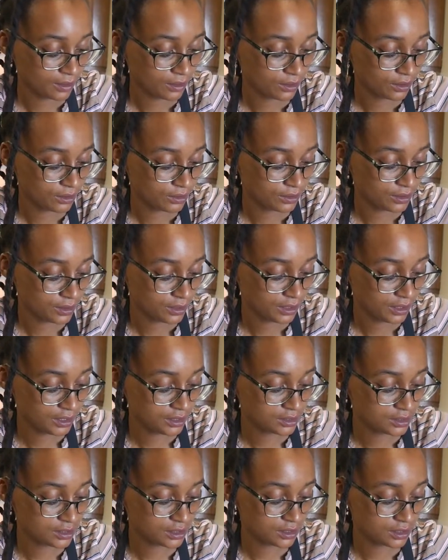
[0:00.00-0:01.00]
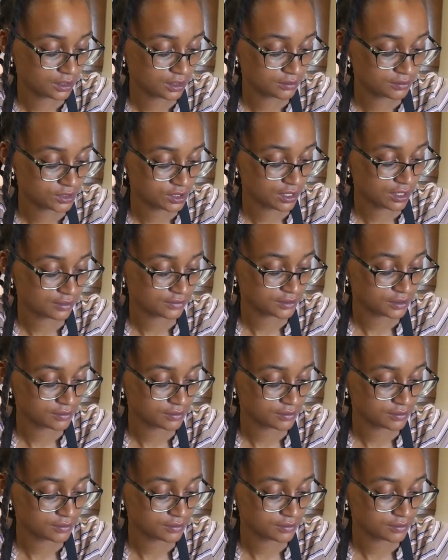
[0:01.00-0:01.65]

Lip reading: coating easily comes off